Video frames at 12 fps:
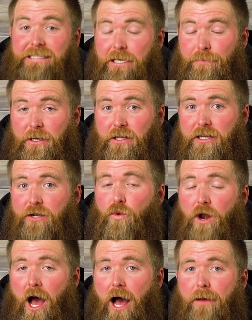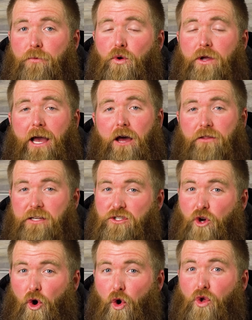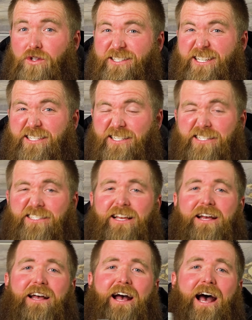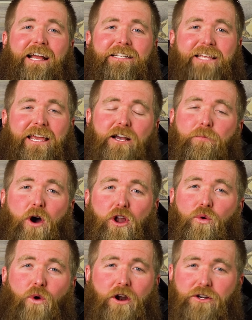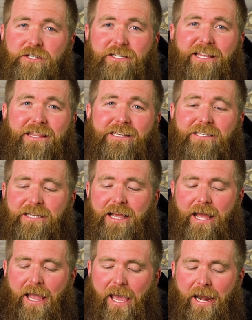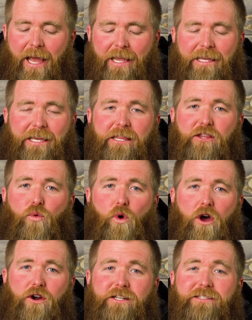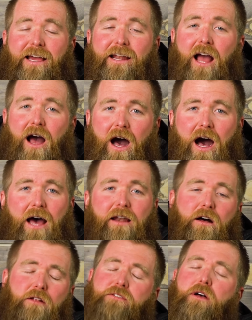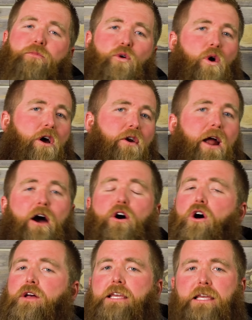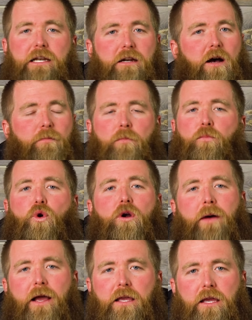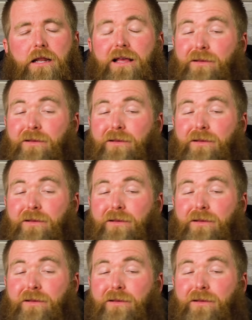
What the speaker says: Typically, when I'm going out in these cold seasons, I take a bottle of water just like this, and I get the water inside hot. I'll dump the water out, I'll heat it up, I'll pour it back in.